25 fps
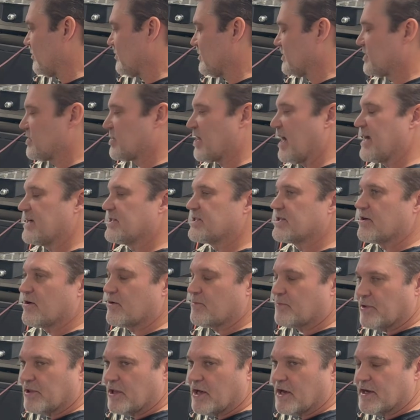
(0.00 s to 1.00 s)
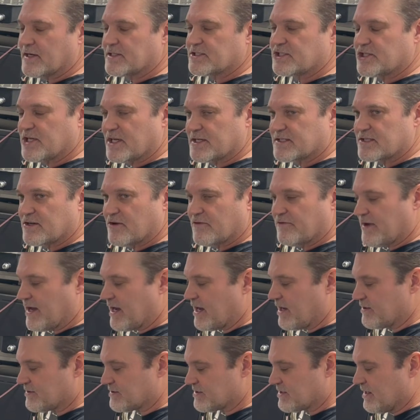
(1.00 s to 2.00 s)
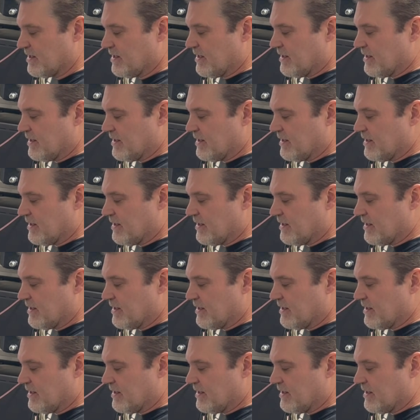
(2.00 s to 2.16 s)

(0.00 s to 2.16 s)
changing our plugs, adjusting our valves,